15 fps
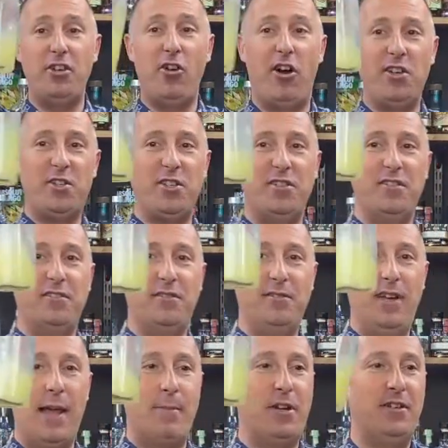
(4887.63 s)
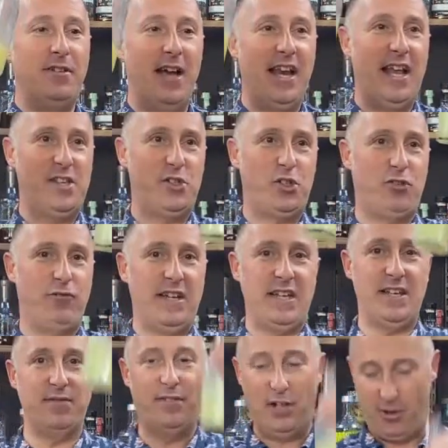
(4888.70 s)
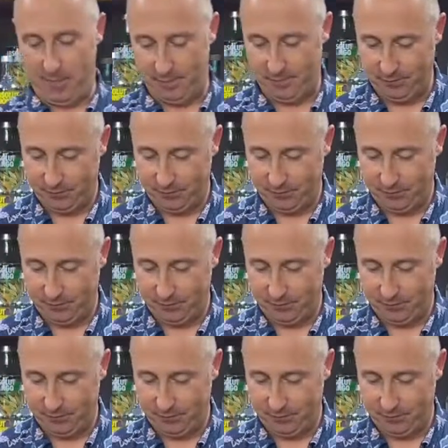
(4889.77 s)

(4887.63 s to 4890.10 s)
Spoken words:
nice and lemon, and that's greeny for lime.